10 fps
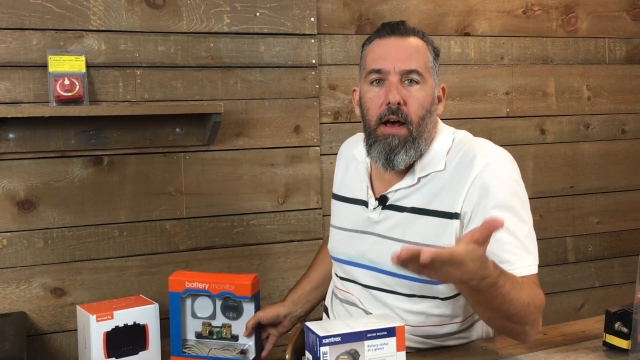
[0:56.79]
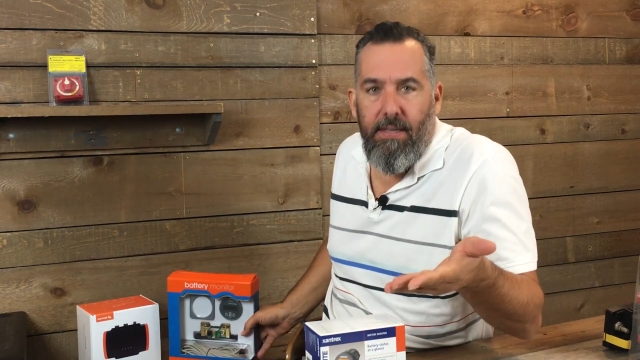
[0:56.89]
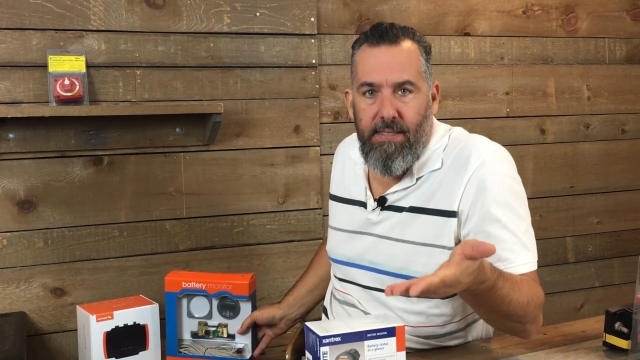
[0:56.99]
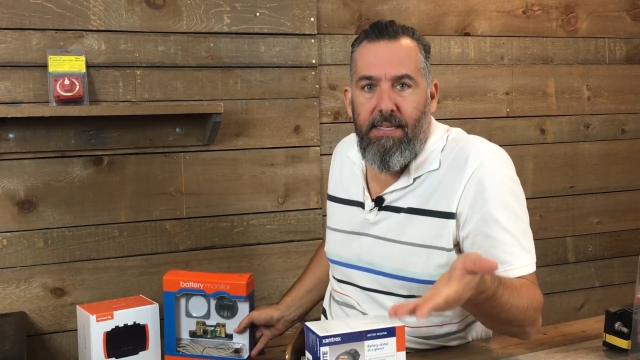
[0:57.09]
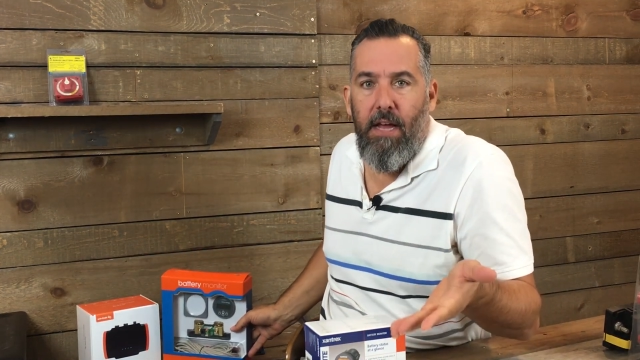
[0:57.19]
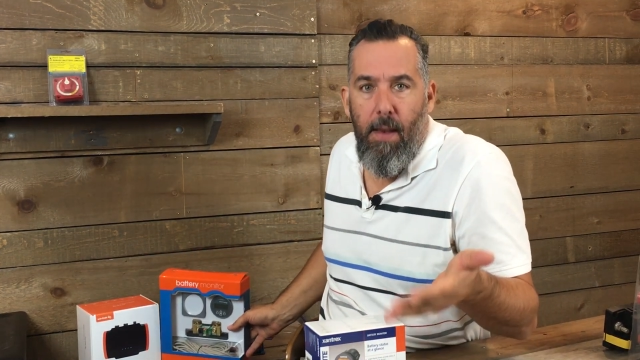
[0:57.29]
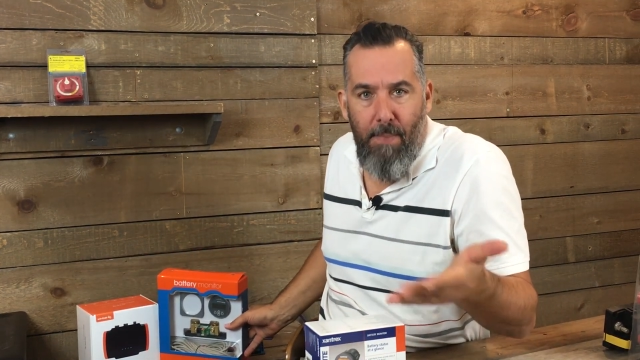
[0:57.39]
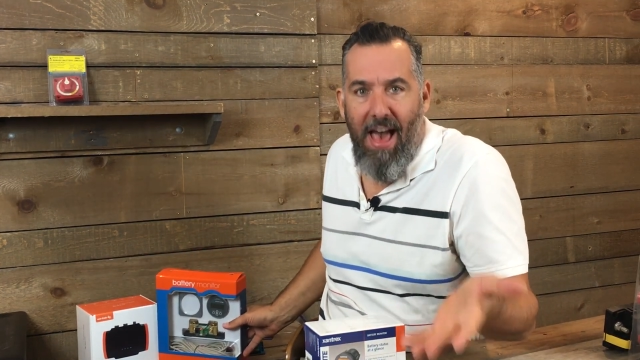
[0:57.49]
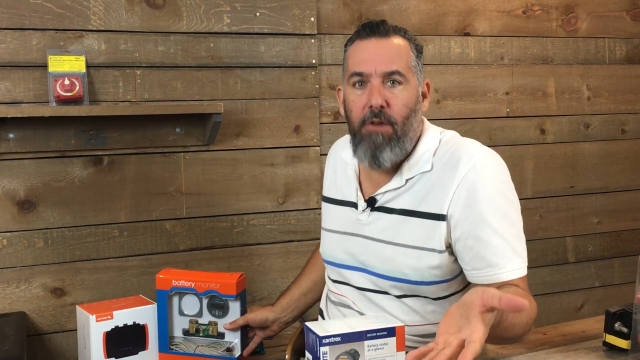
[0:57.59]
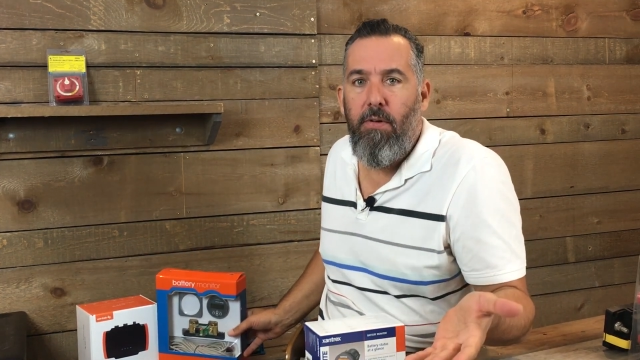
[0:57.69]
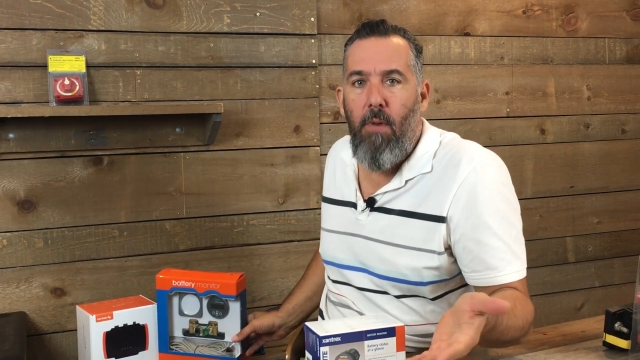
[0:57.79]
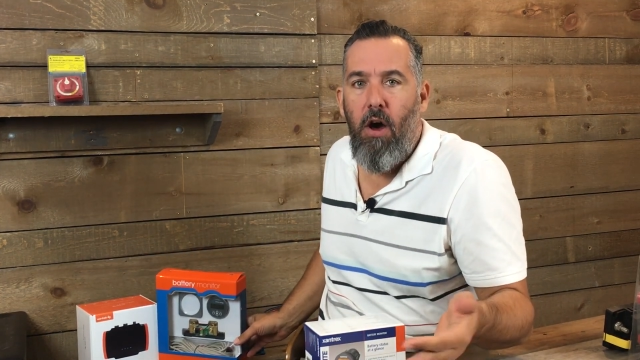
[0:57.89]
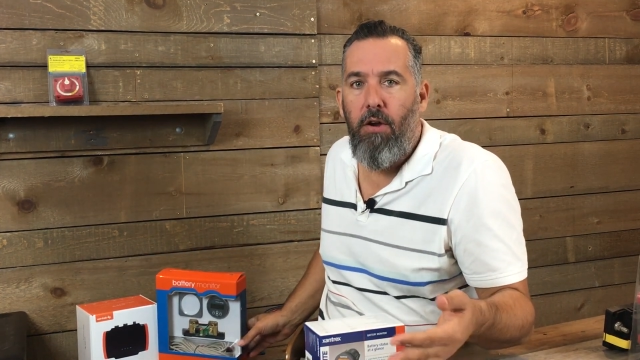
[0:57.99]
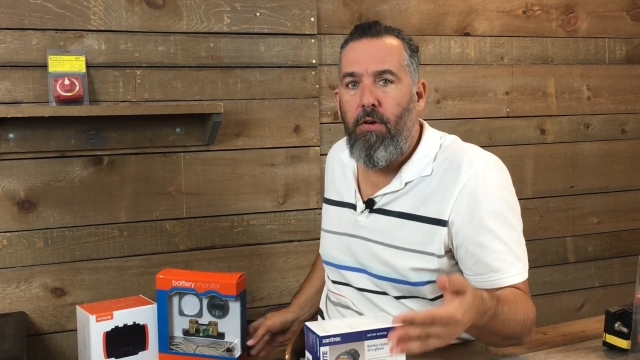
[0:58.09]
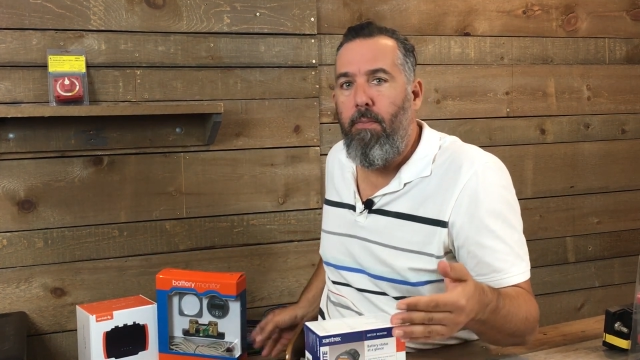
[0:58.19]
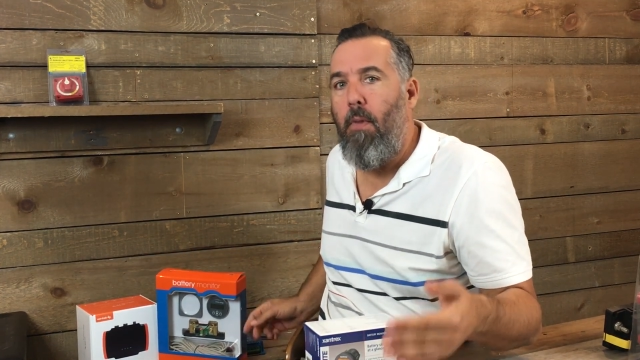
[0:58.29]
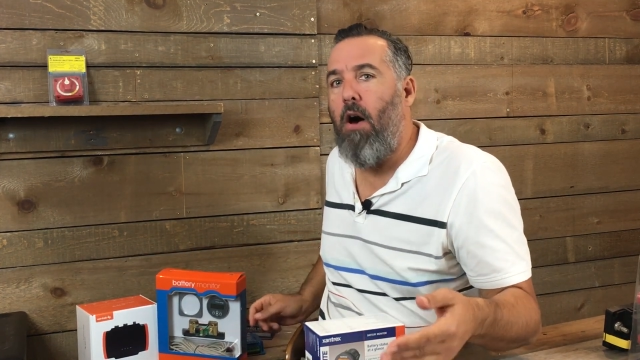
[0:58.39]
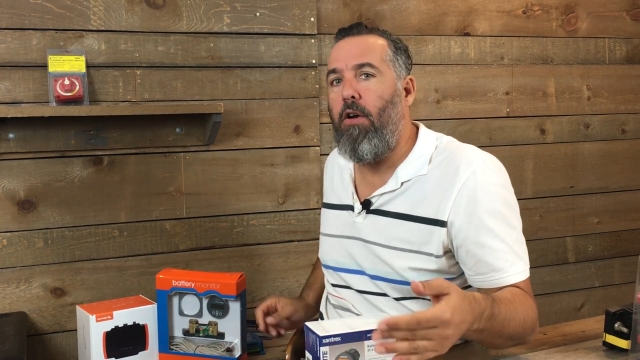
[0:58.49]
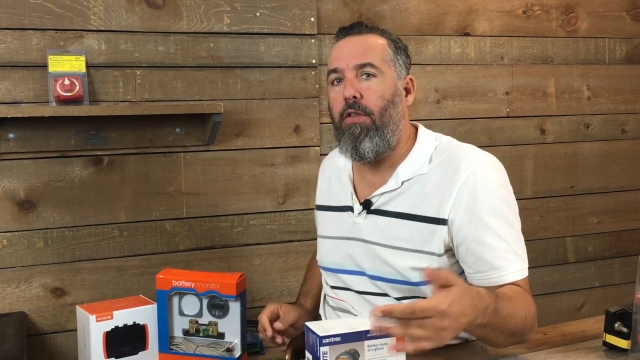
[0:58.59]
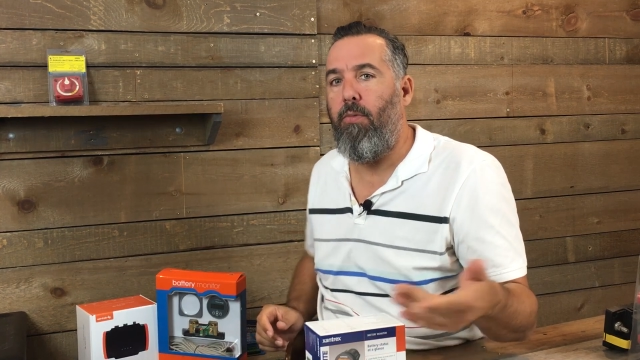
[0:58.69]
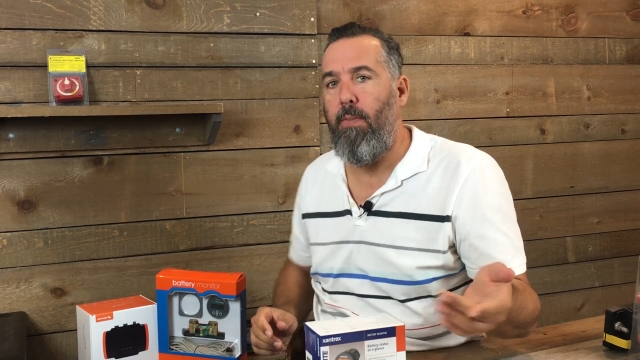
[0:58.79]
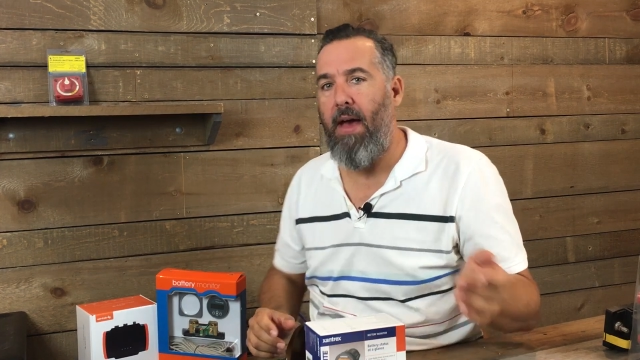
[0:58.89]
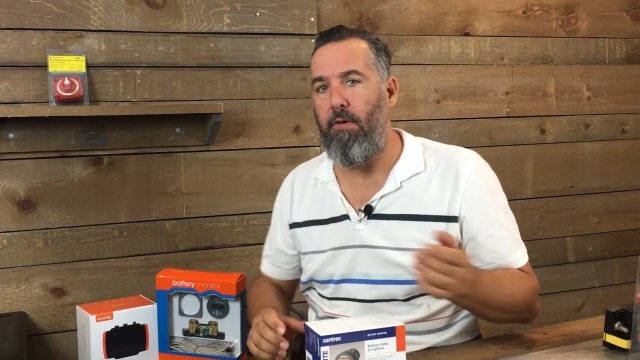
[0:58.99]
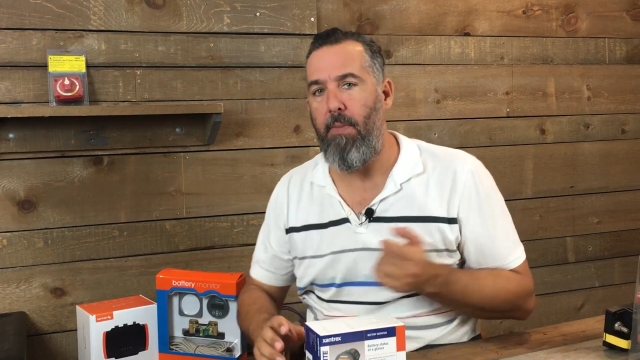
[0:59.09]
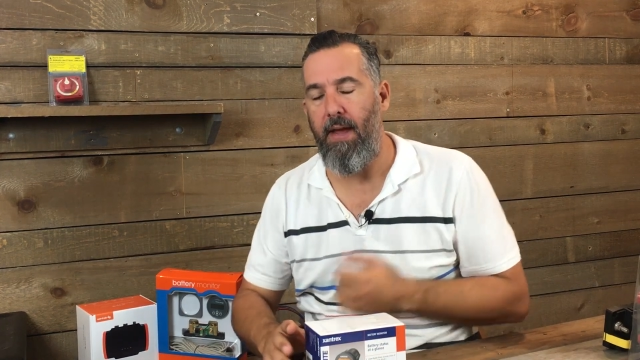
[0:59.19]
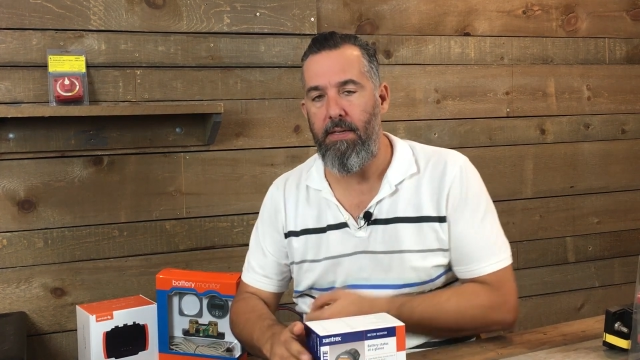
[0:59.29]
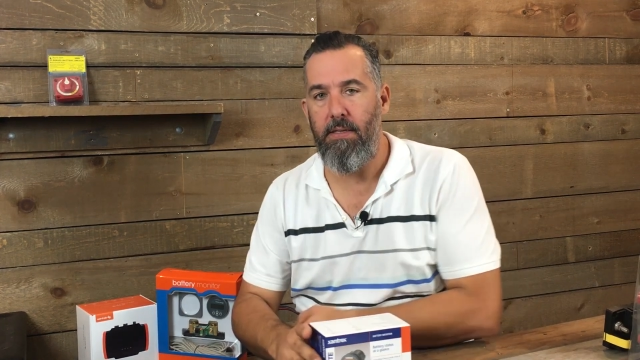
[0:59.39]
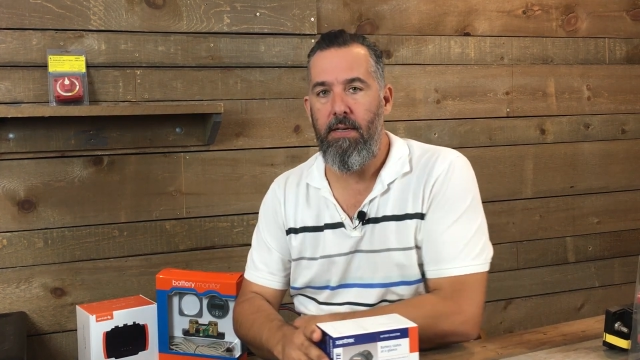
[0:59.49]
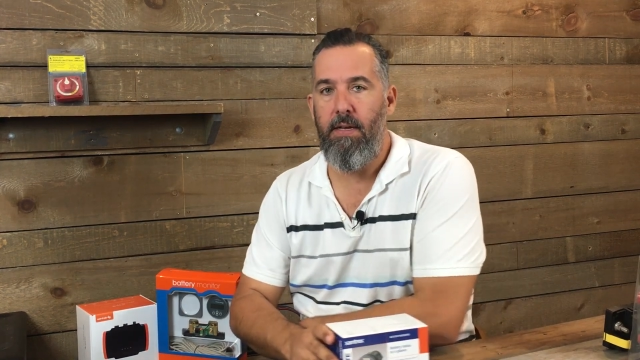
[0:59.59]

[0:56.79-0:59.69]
a, a battery monitor monitor three battery banks?